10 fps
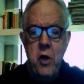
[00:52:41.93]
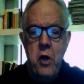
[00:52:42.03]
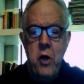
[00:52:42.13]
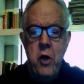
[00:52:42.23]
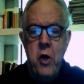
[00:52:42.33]

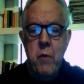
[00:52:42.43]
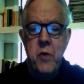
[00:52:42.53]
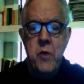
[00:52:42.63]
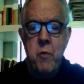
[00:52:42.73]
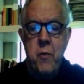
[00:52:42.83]
humans
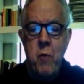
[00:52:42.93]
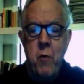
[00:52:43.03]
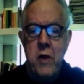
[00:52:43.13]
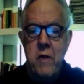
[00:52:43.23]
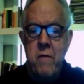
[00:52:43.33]
with the
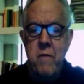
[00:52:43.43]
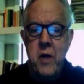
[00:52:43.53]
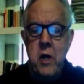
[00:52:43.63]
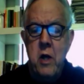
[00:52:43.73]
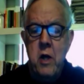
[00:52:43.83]

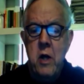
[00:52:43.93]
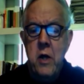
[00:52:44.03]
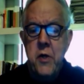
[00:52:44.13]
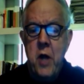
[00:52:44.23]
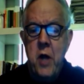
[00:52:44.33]
relatively
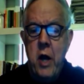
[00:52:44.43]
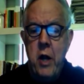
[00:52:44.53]
tiny,